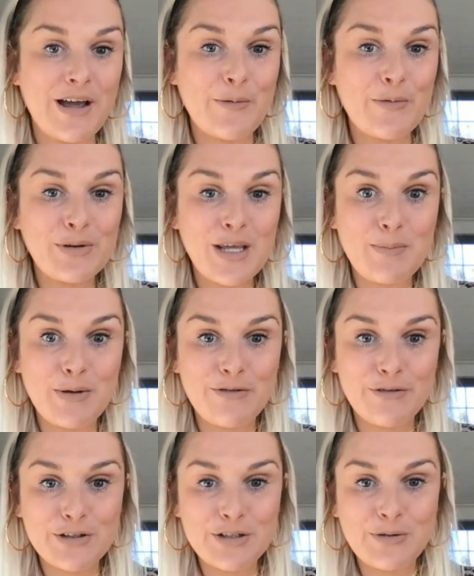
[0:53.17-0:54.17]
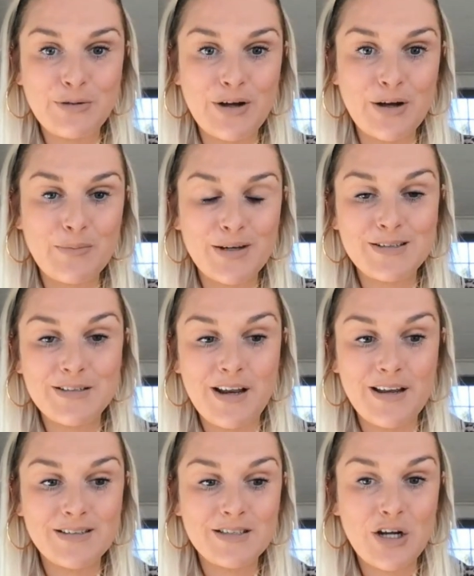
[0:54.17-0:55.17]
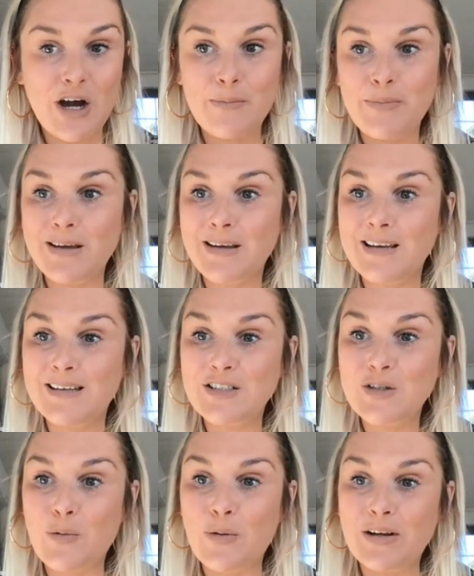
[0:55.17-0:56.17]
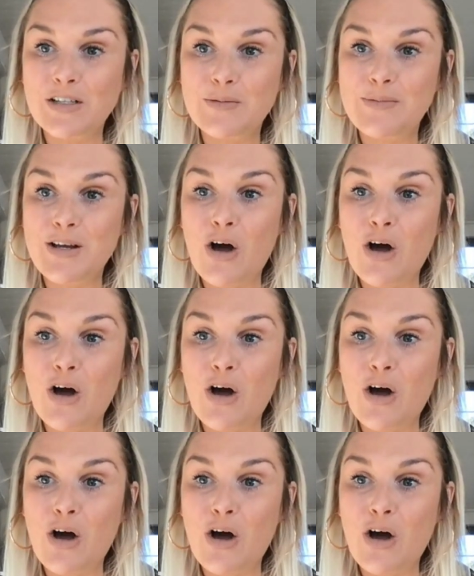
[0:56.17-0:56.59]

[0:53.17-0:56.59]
I won't keep you for too long, but today's topic is going to be